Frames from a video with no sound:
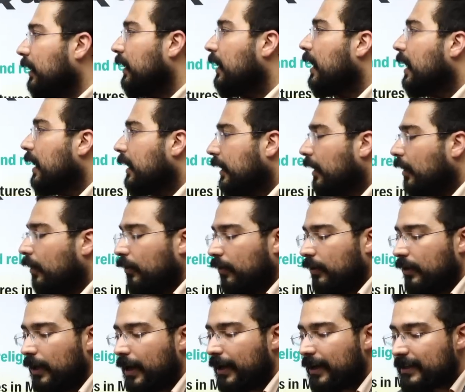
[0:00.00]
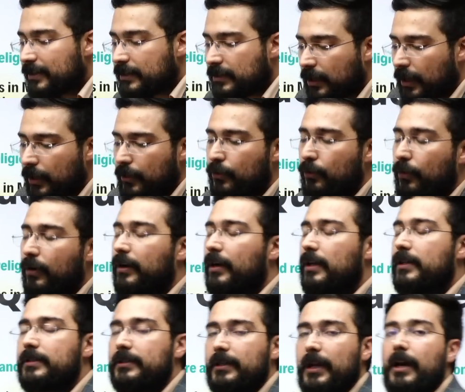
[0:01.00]
Now let us try to
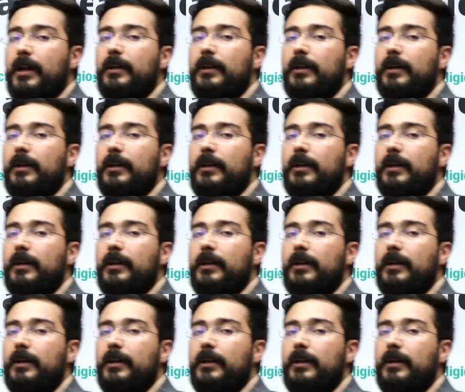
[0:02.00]
understand the